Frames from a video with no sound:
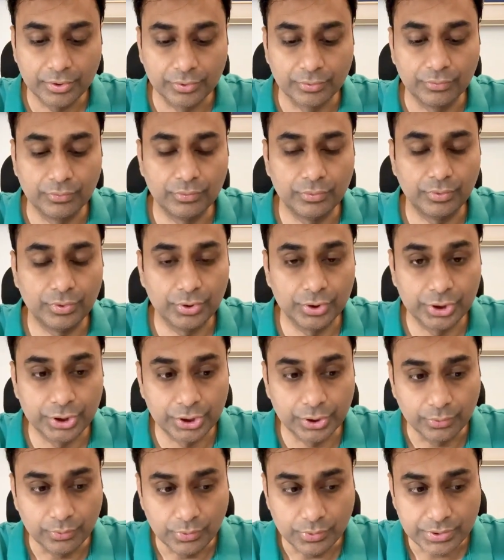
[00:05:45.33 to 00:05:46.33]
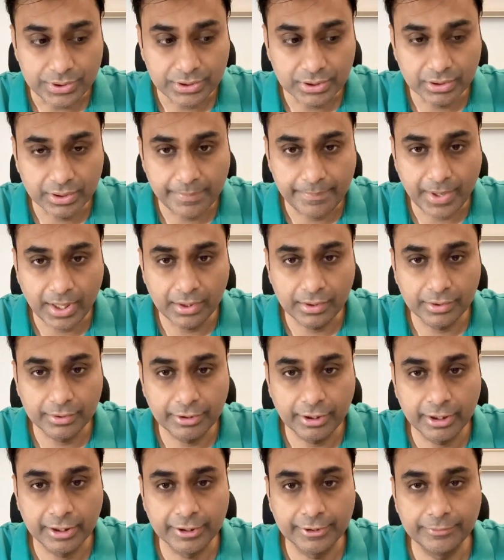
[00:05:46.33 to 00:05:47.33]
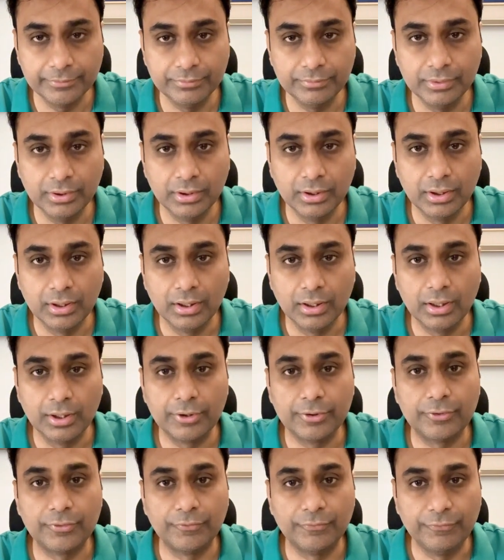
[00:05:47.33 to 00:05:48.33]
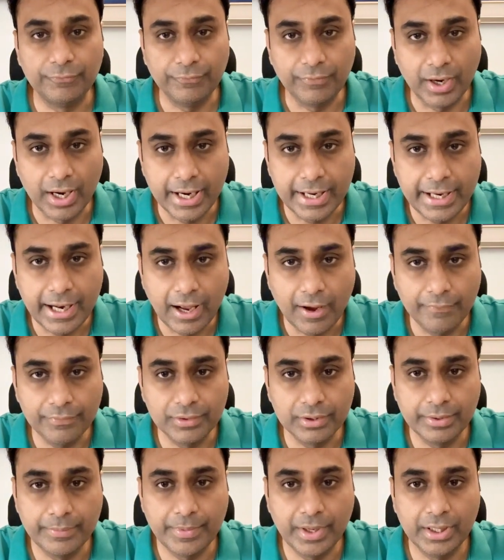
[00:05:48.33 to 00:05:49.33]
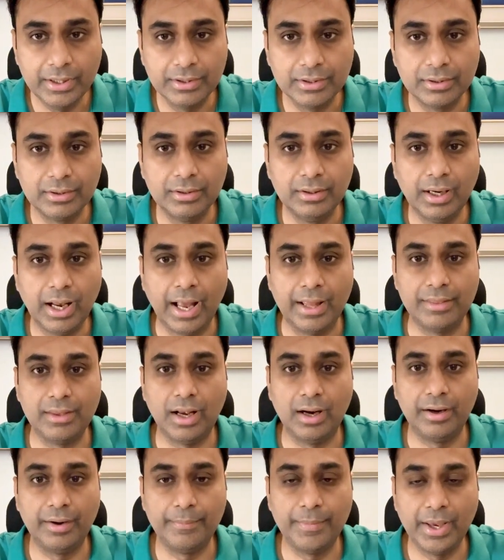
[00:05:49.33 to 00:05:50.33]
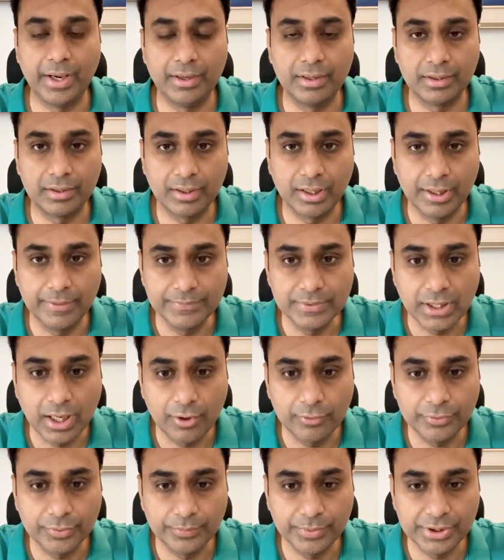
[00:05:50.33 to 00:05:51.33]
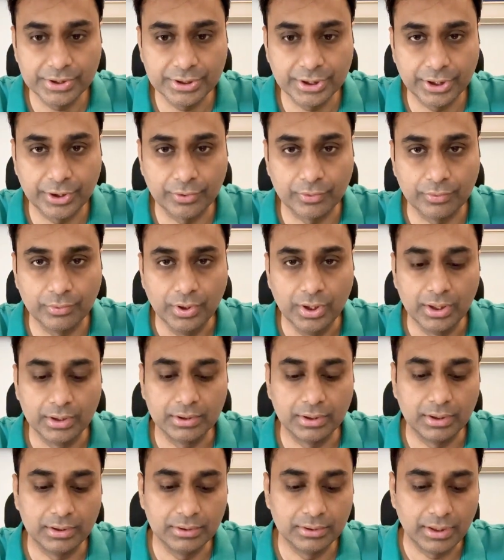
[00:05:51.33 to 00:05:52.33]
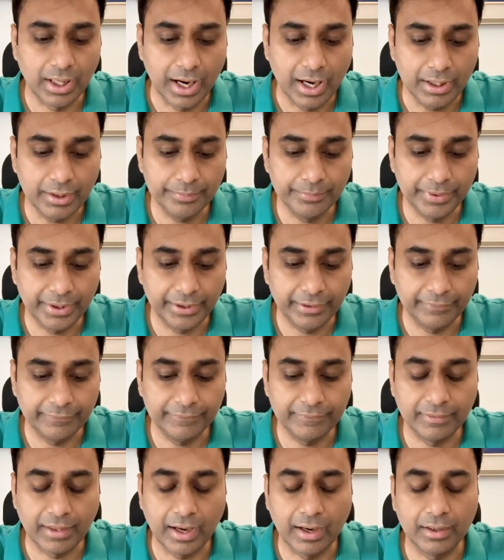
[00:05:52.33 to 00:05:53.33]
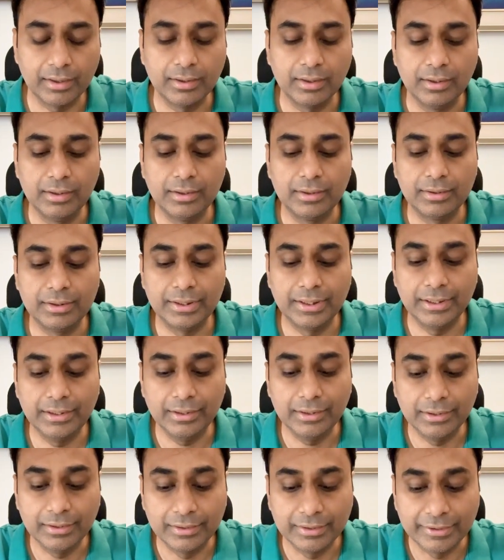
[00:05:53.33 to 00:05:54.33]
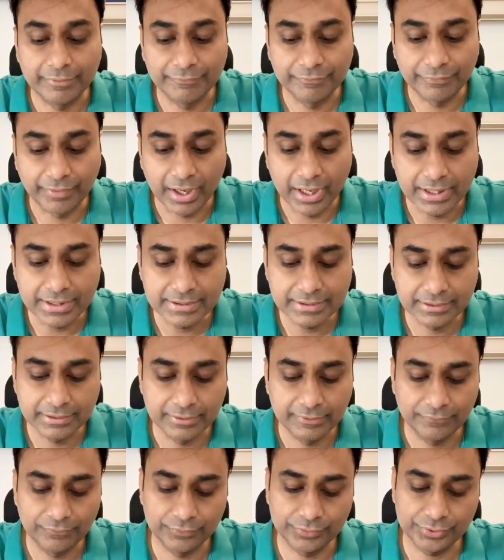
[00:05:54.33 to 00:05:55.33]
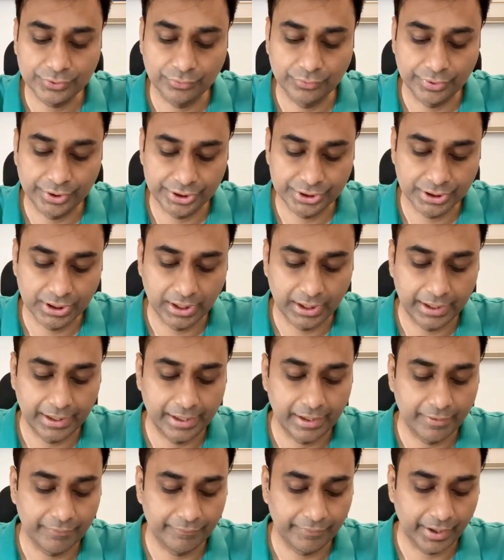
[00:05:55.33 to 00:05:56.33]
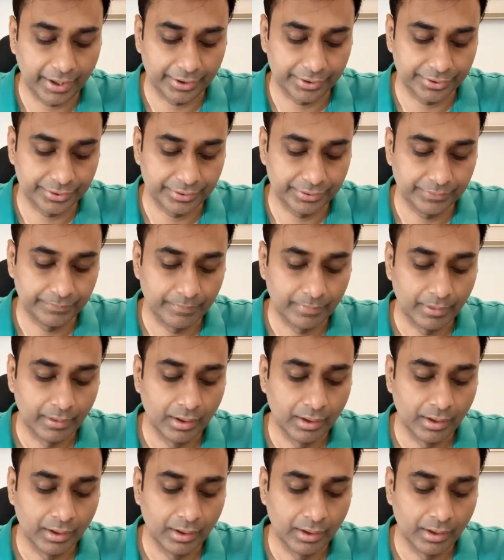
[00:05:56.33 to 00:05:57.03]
you use the remainder theorem to find out the remainder and the remainder comes out to be 0, then that means that the divisor was originally a factor.